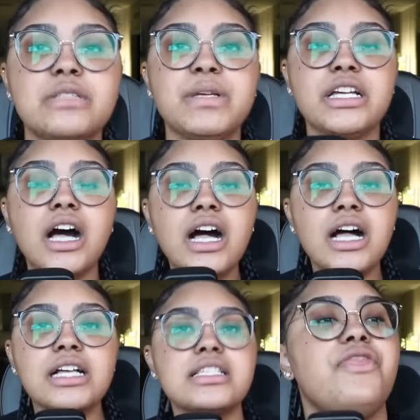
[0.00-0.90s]

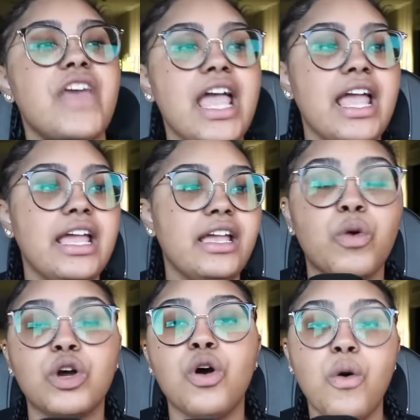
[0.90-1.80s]
because they
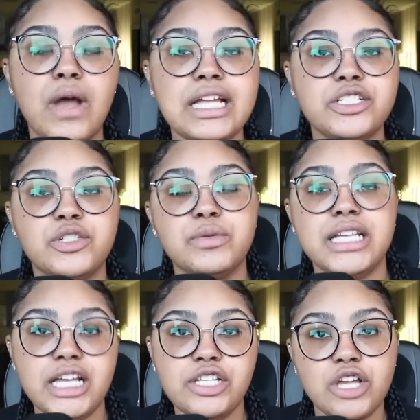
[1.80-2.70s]
were going to
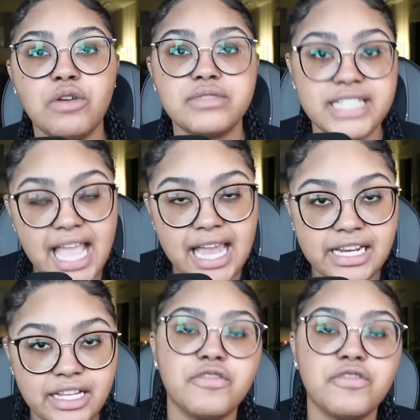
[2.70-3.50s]
get yo daddy